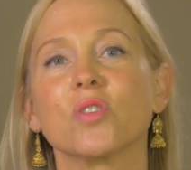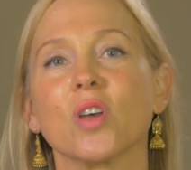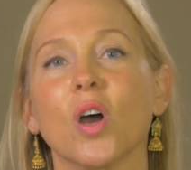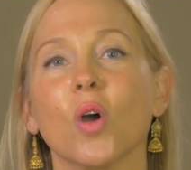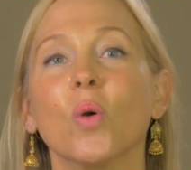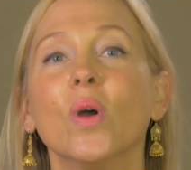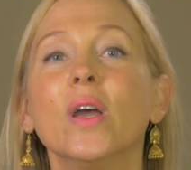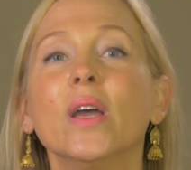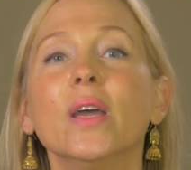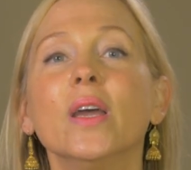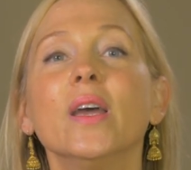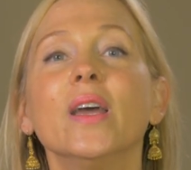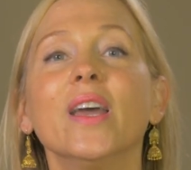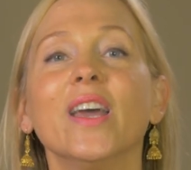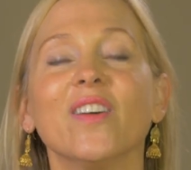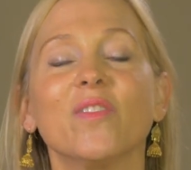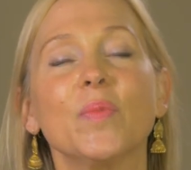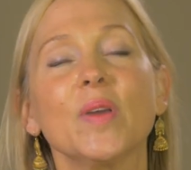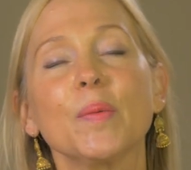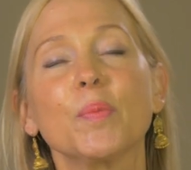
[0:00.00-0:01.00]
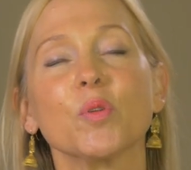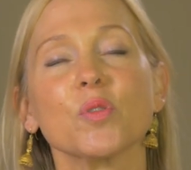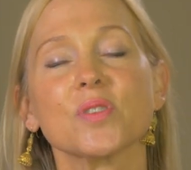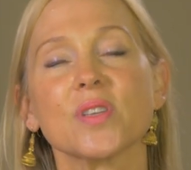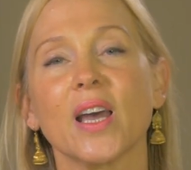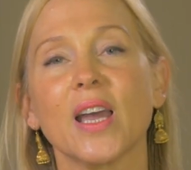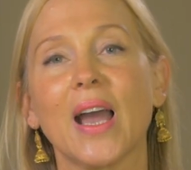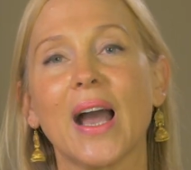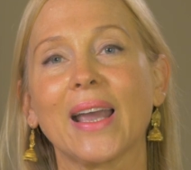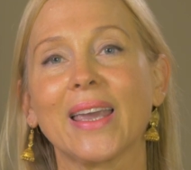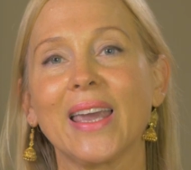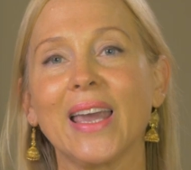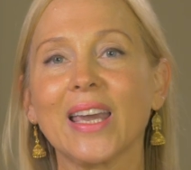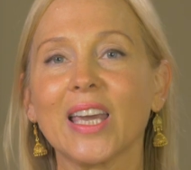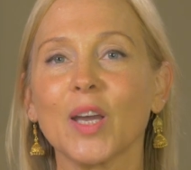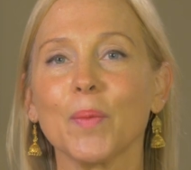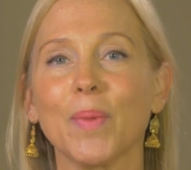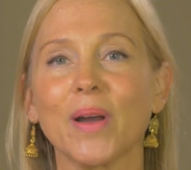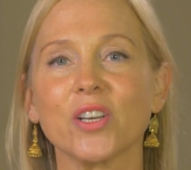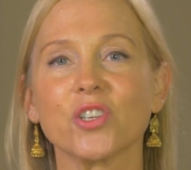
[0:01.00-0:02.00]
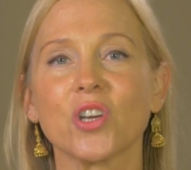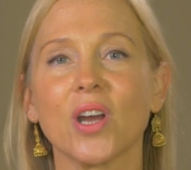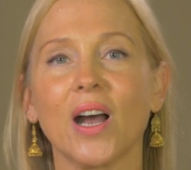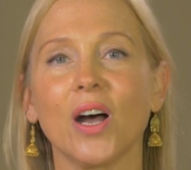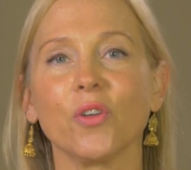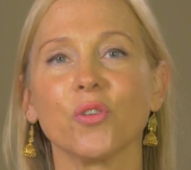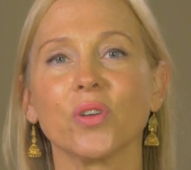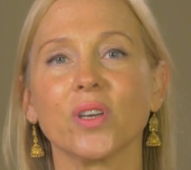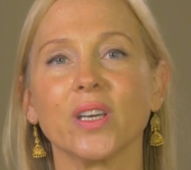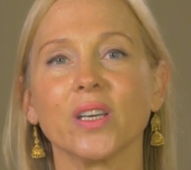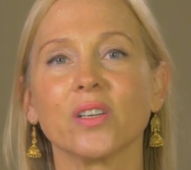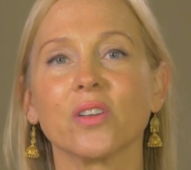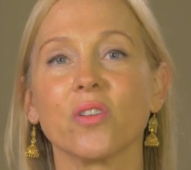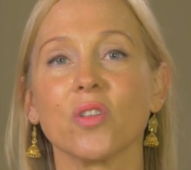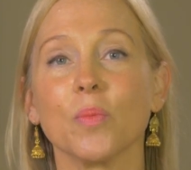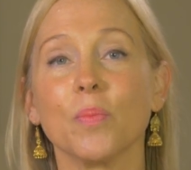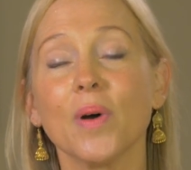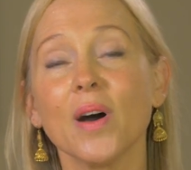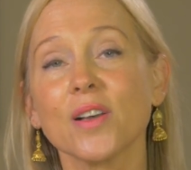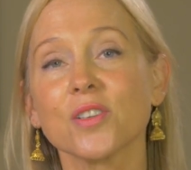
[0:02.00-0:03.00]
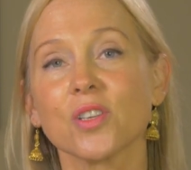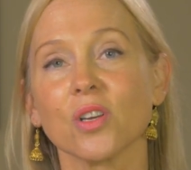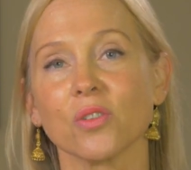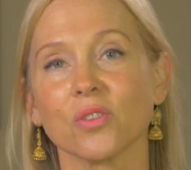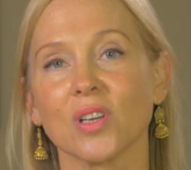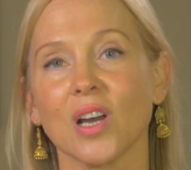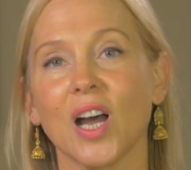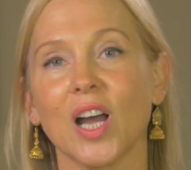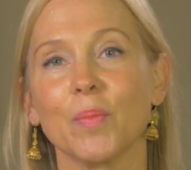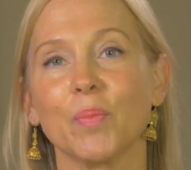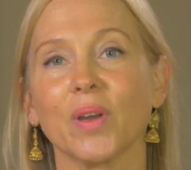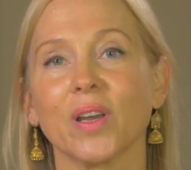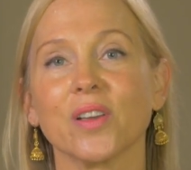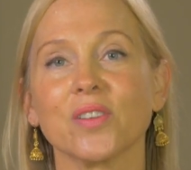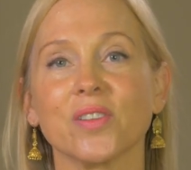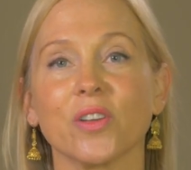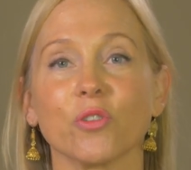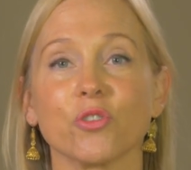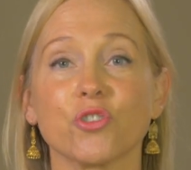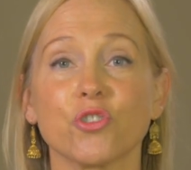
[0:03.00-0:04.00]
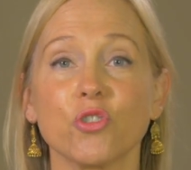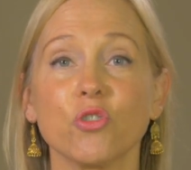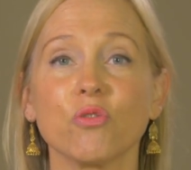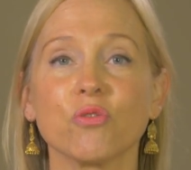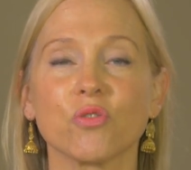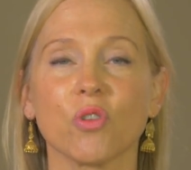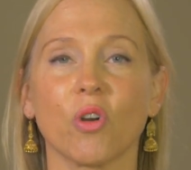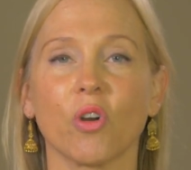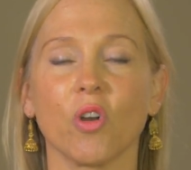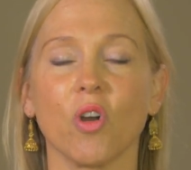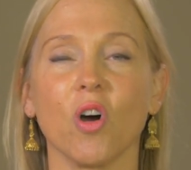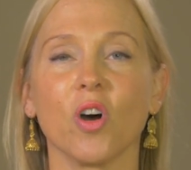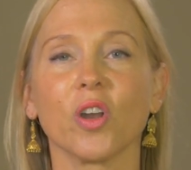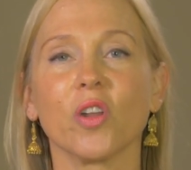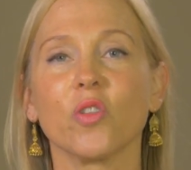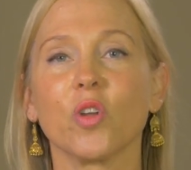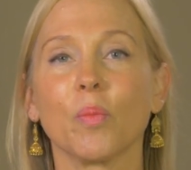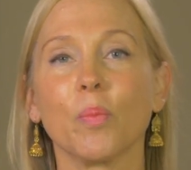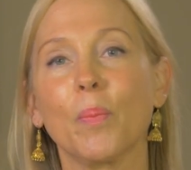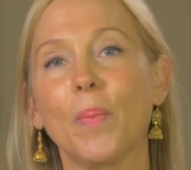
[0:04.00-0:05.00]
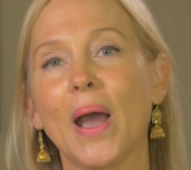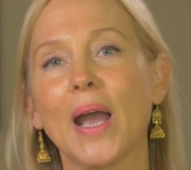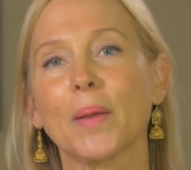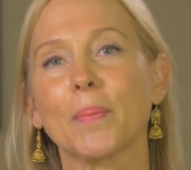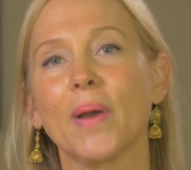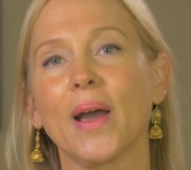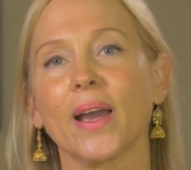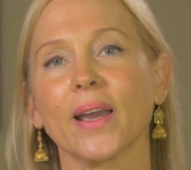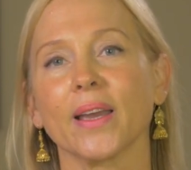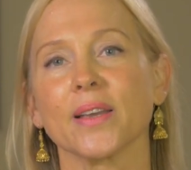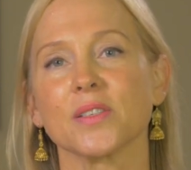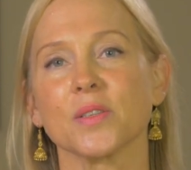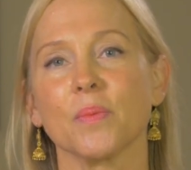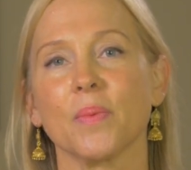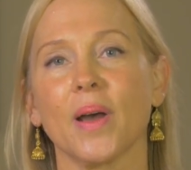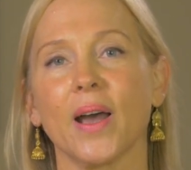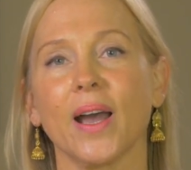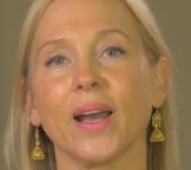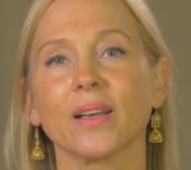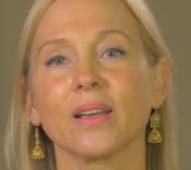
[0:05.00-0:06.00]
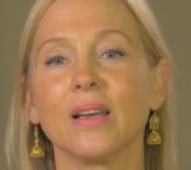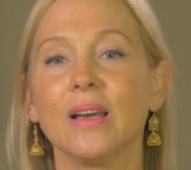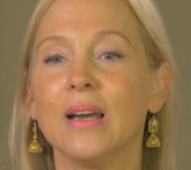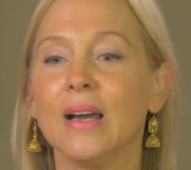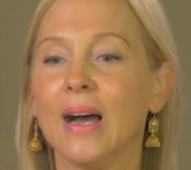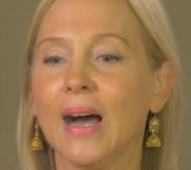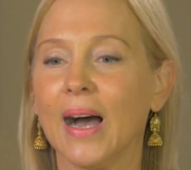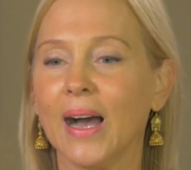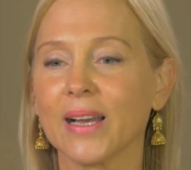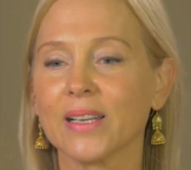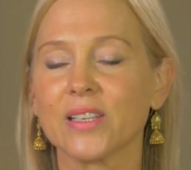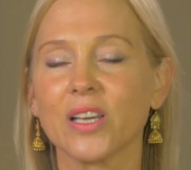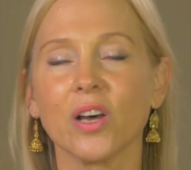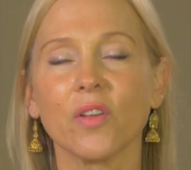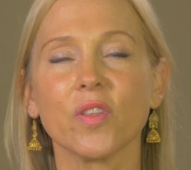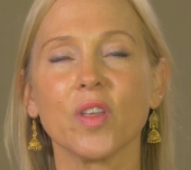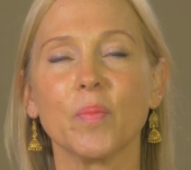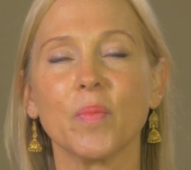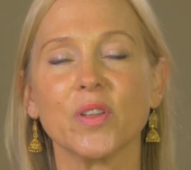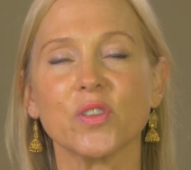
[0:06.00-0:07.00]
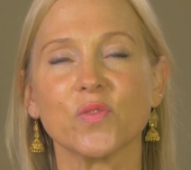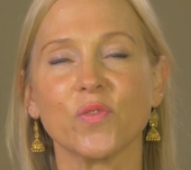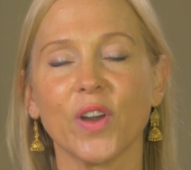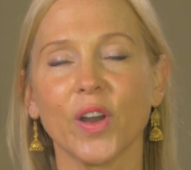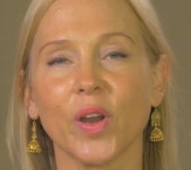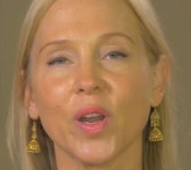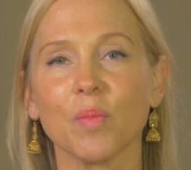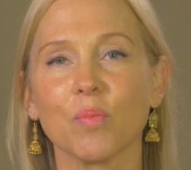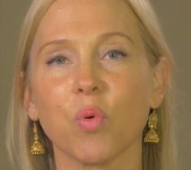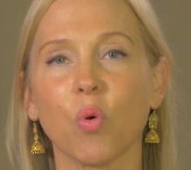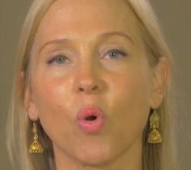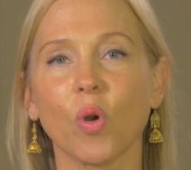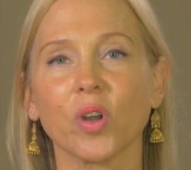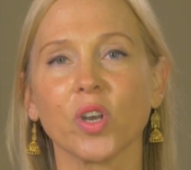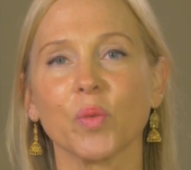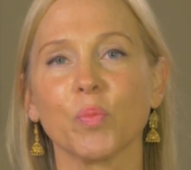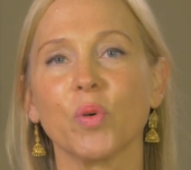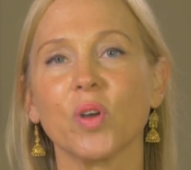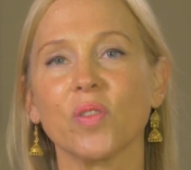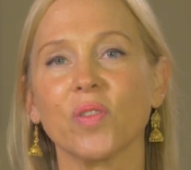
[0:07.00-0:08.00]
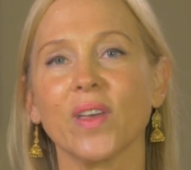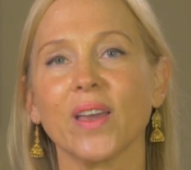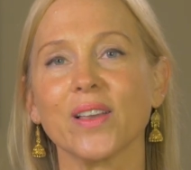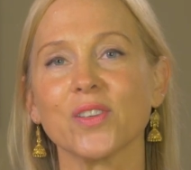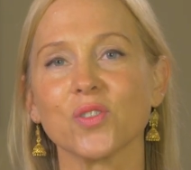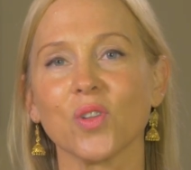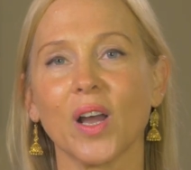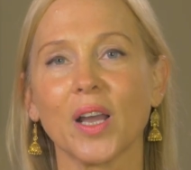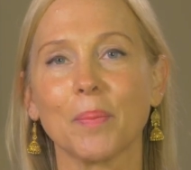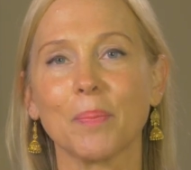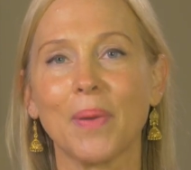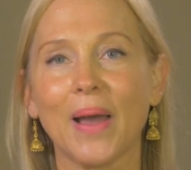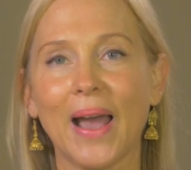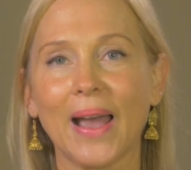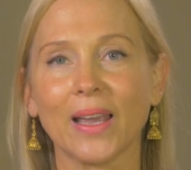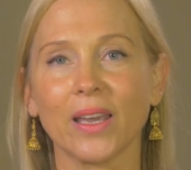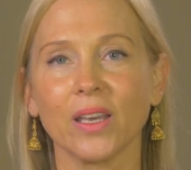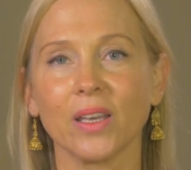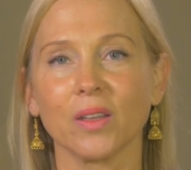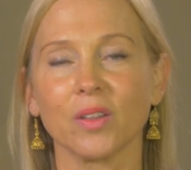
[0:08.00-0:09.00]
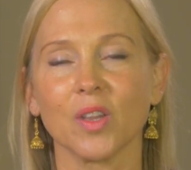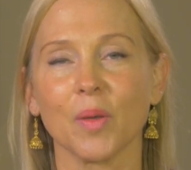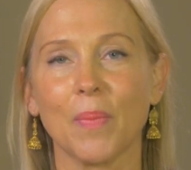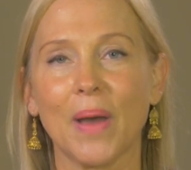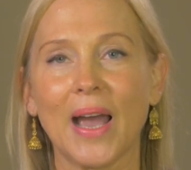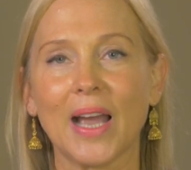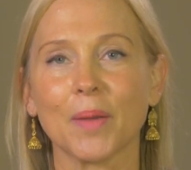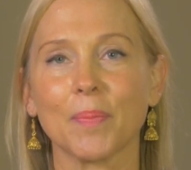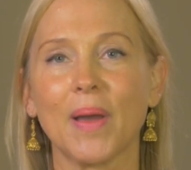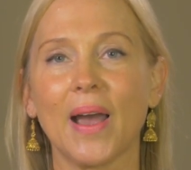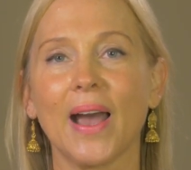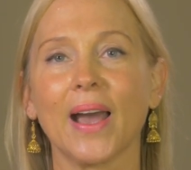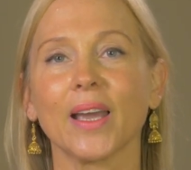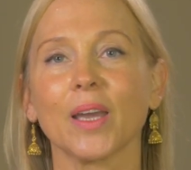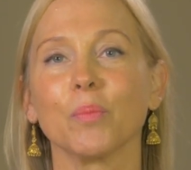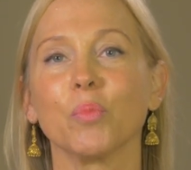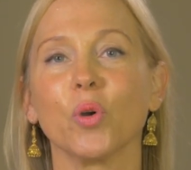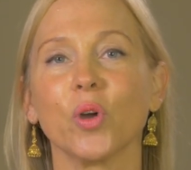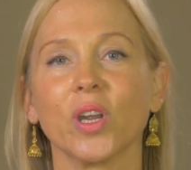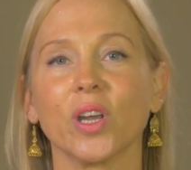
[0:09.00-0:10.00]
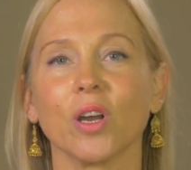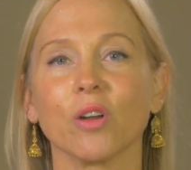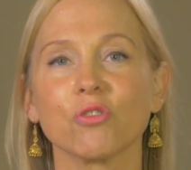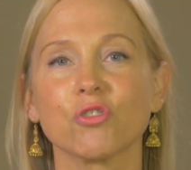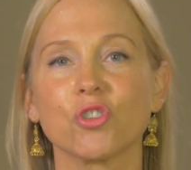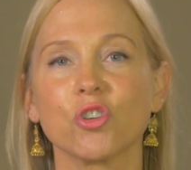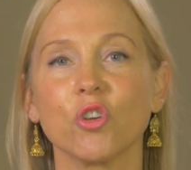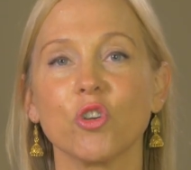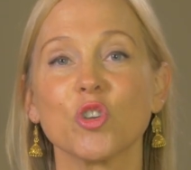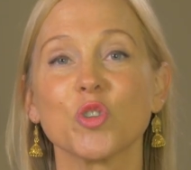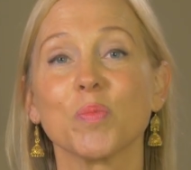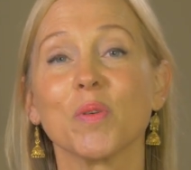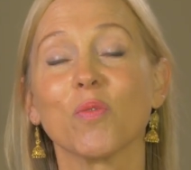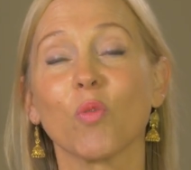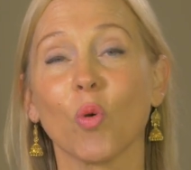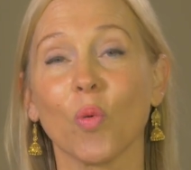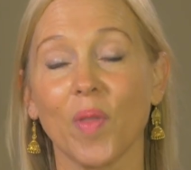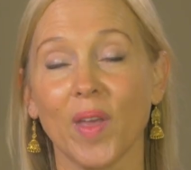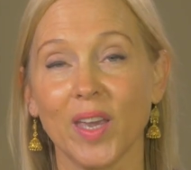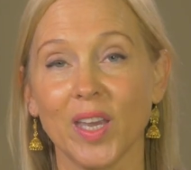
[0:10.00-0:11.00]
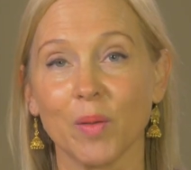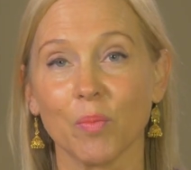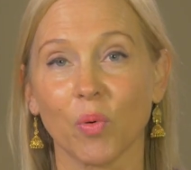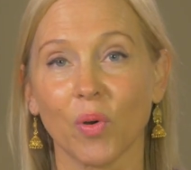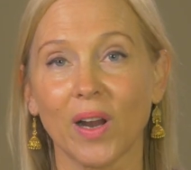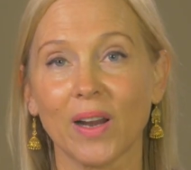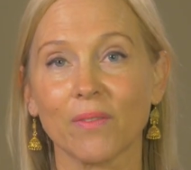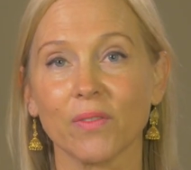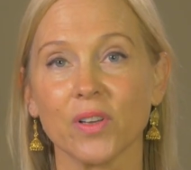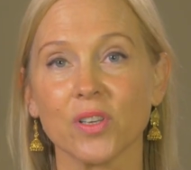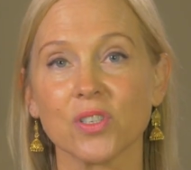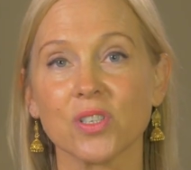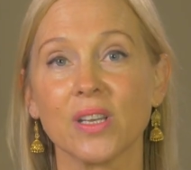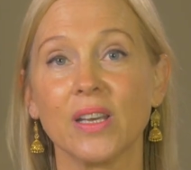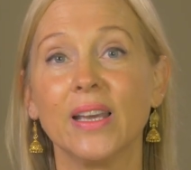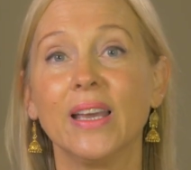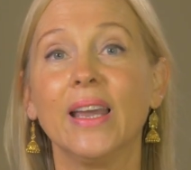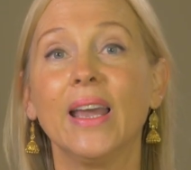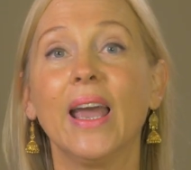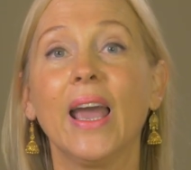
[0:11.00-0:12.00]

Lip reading: So if people say, "I can't get my child to get to the bus on time because their shoes aren't on and their backpack isn't packed," I tell them it's very important to put things like packing the backpack and putting on shoes before they eat breakfast